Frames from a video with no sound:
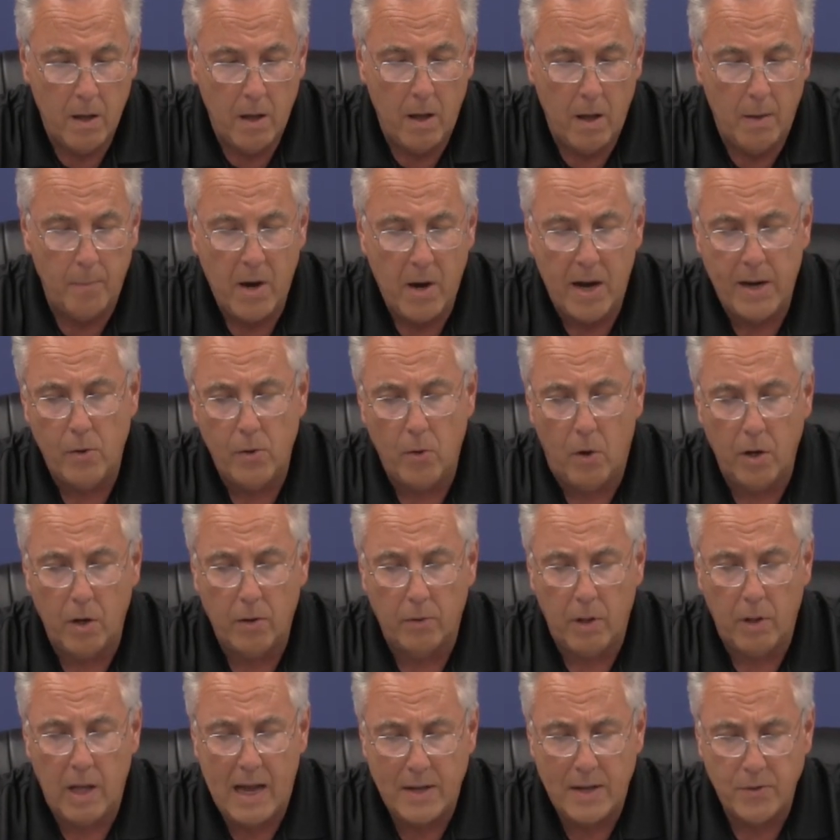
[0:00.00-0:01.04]
In my
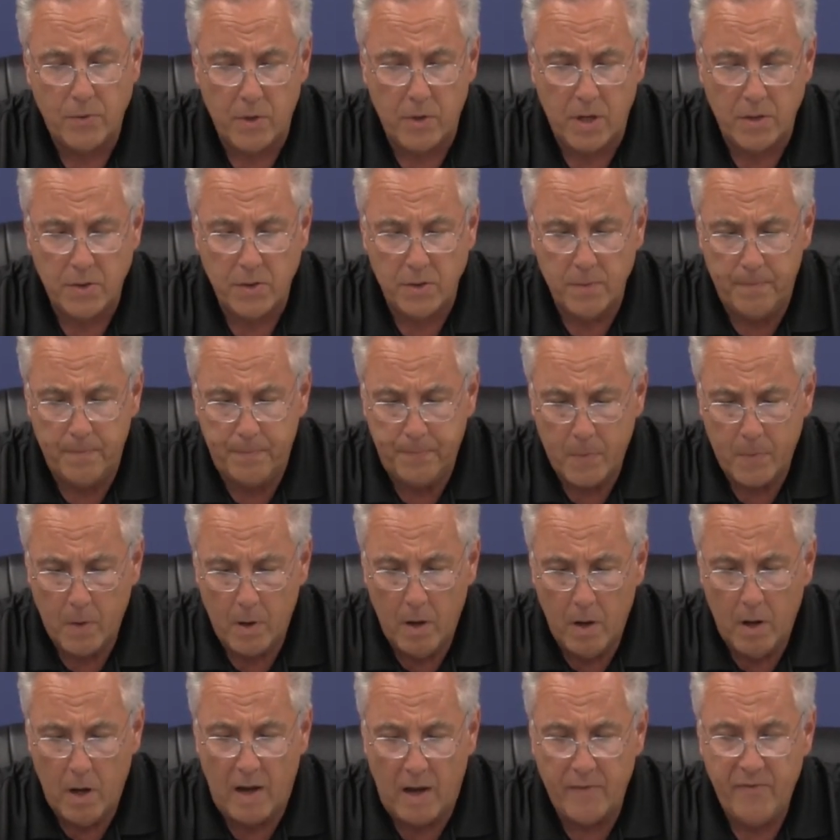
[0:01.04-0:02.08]
inaugural address,
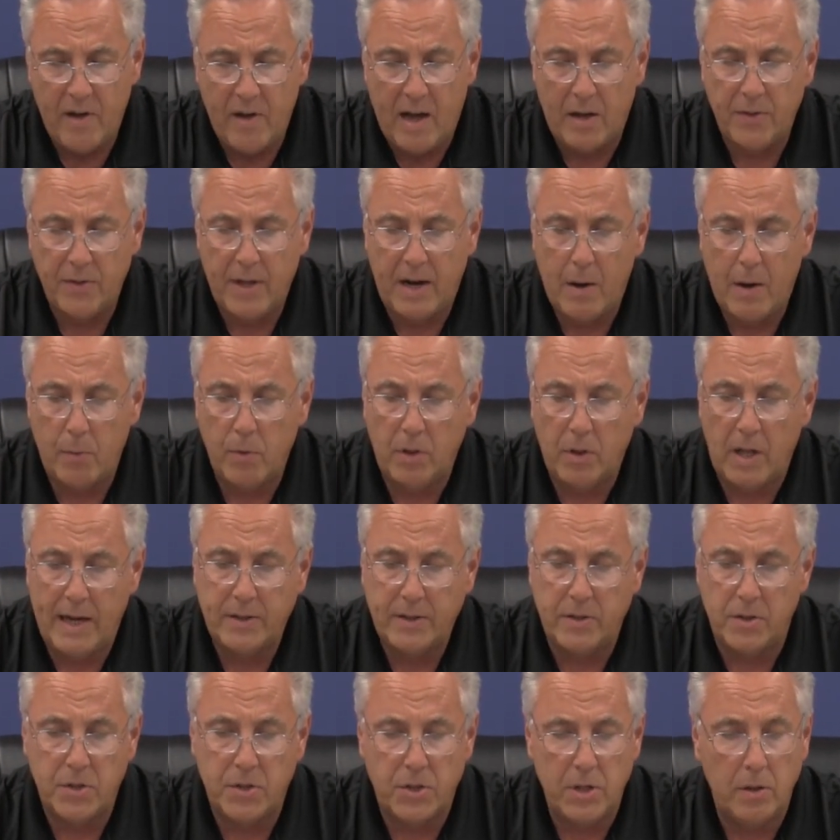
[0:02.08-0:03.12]
I vowed that I would
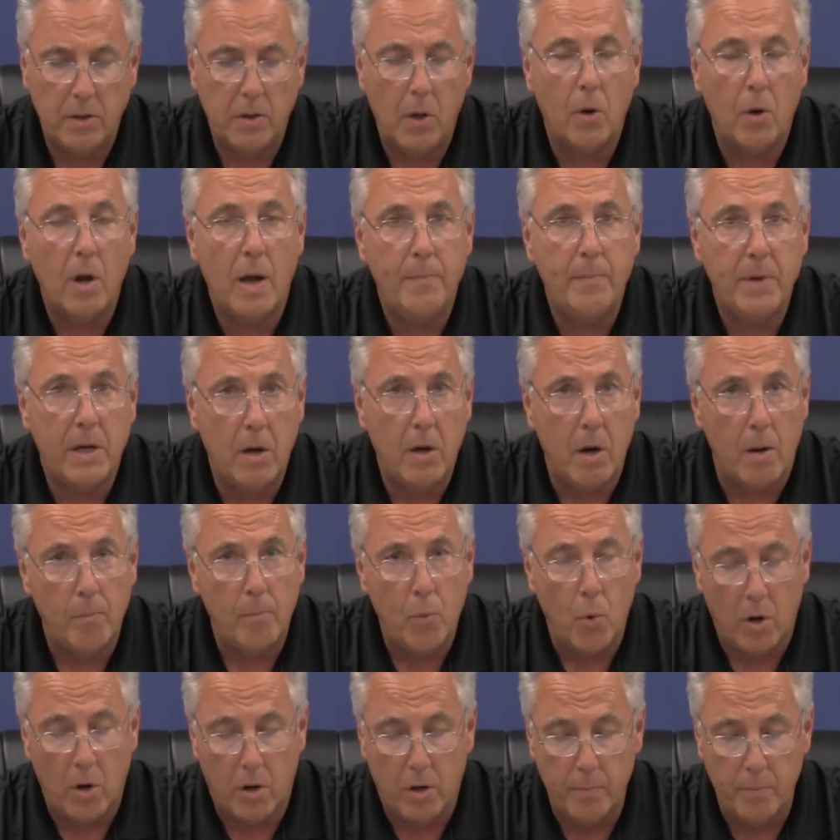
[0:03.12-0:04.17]
like to see Lodi become
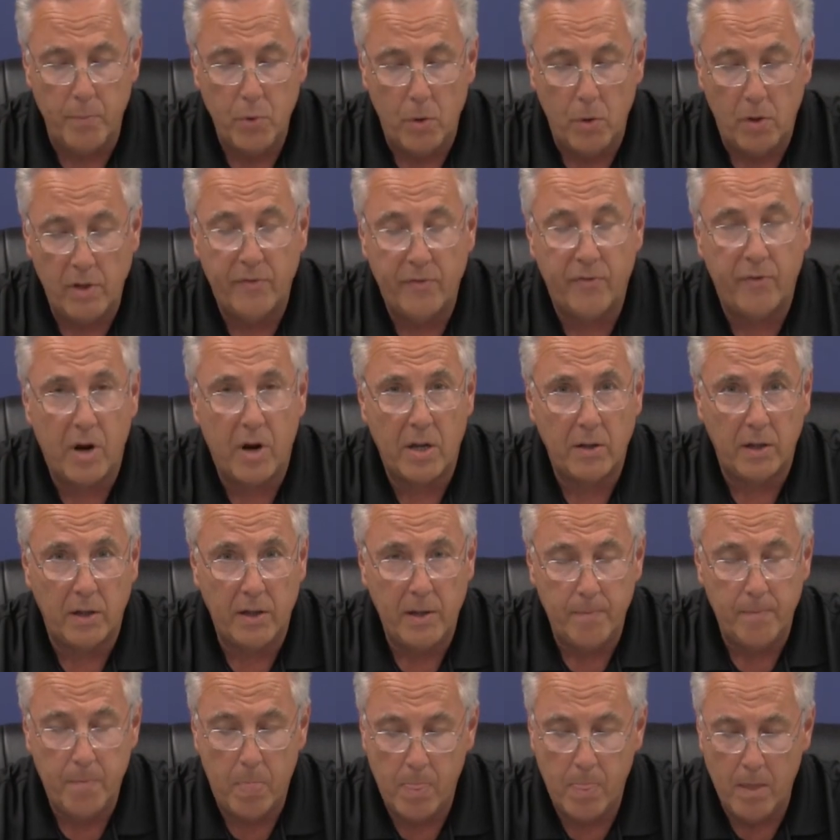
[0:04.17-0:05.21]
more community
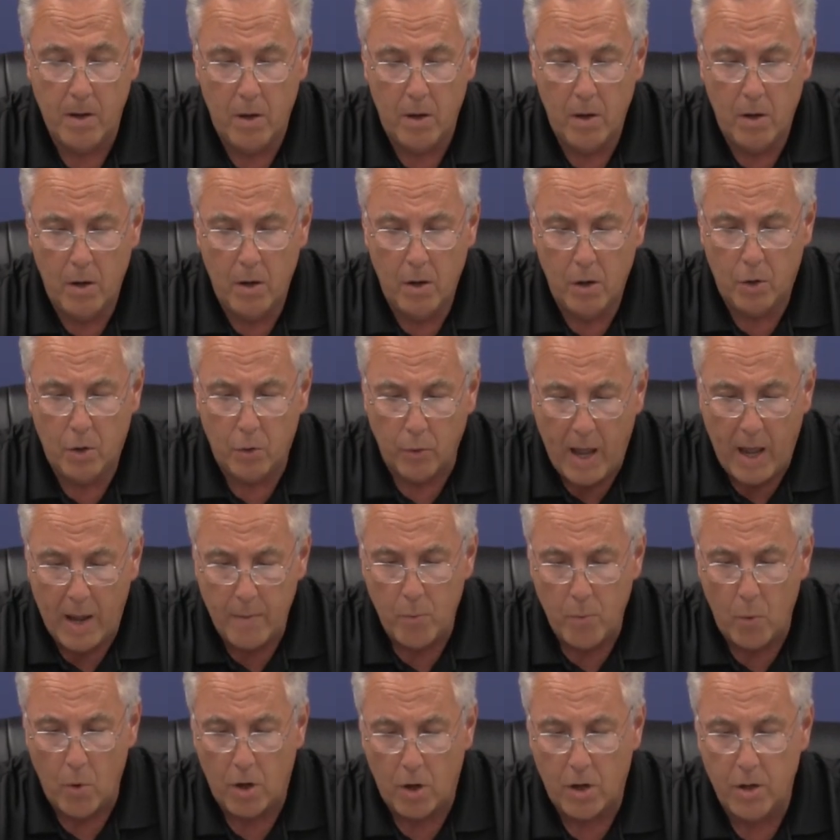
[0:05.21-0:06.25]
friendly,
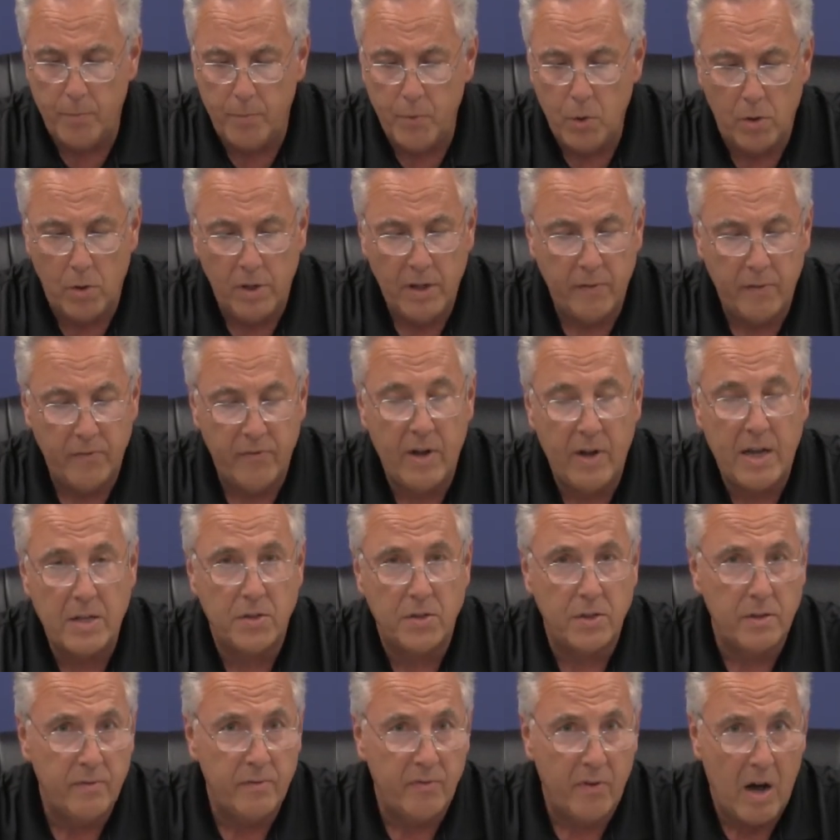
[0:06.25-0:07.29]
create more community
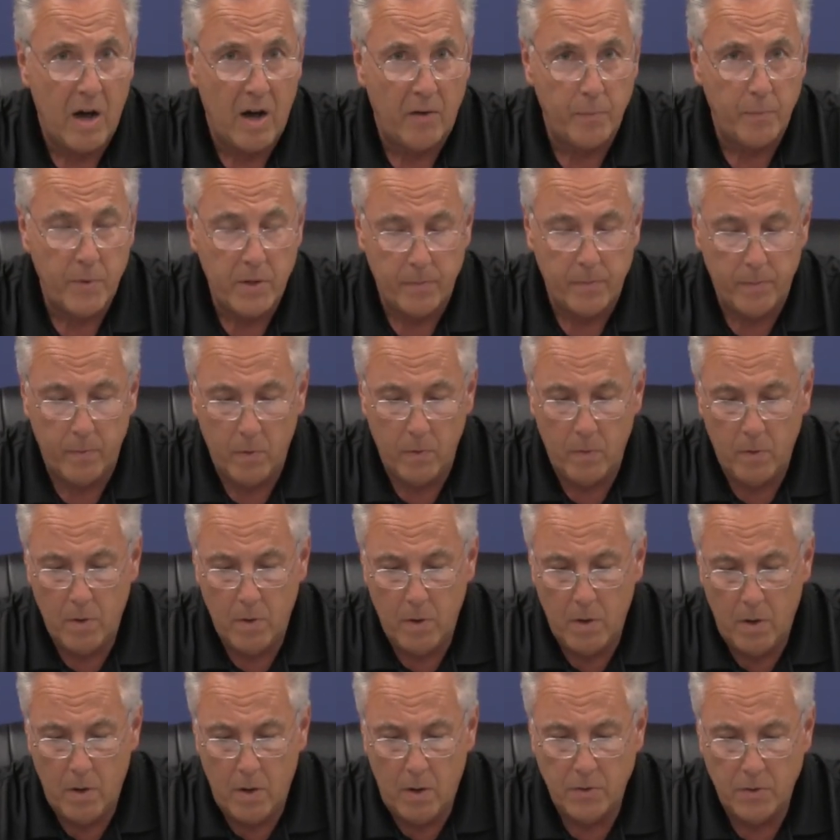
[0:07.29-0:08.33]
events and involvement,
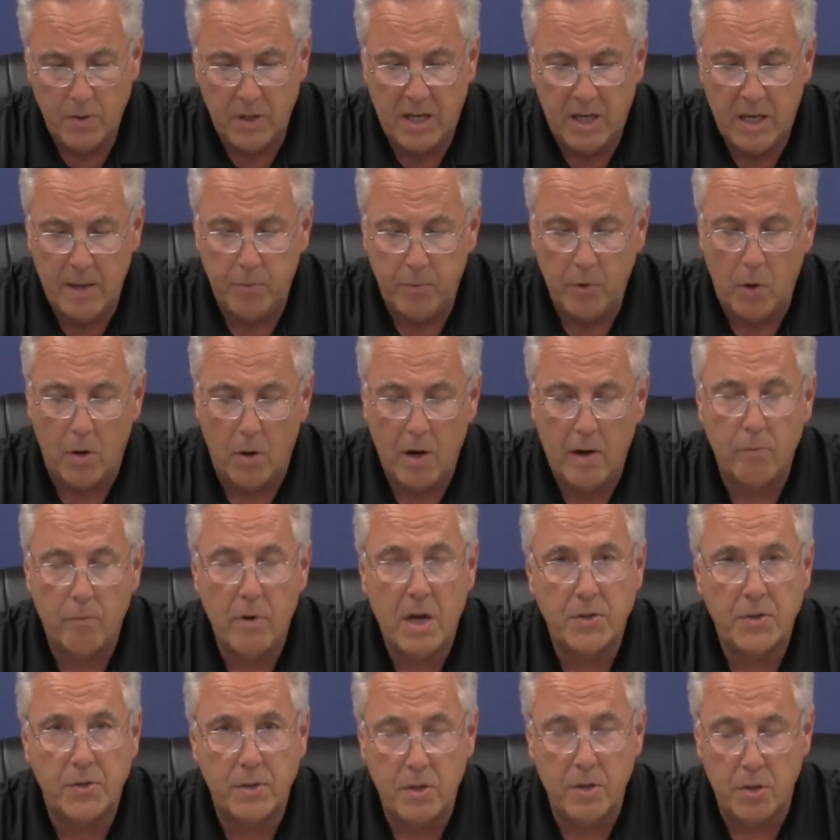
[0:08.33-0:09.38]
to keep Lodi
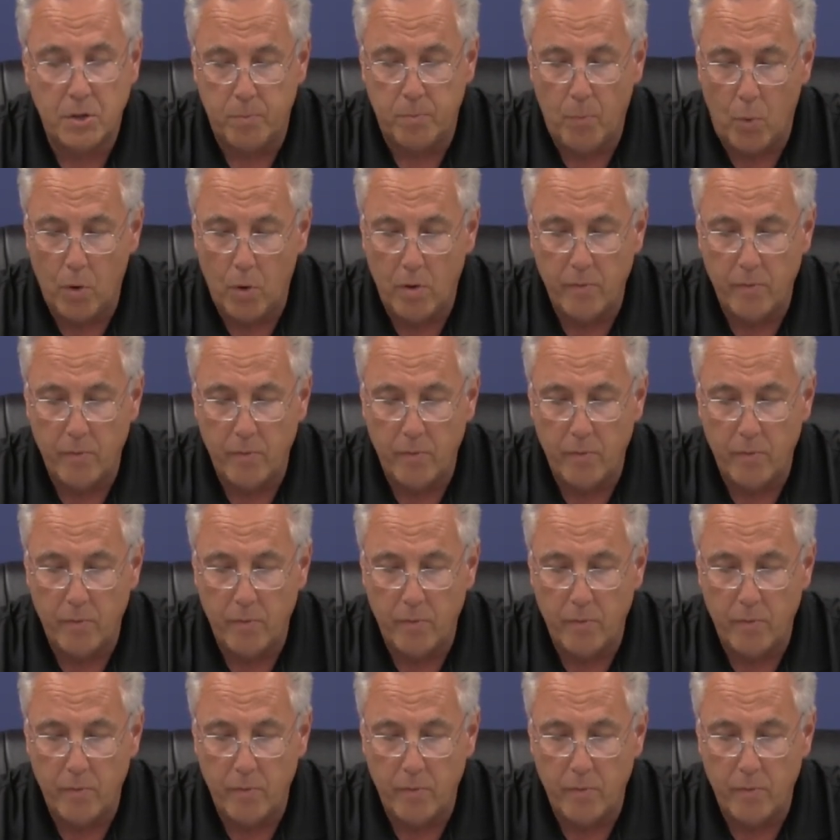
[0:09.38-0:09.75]
residents more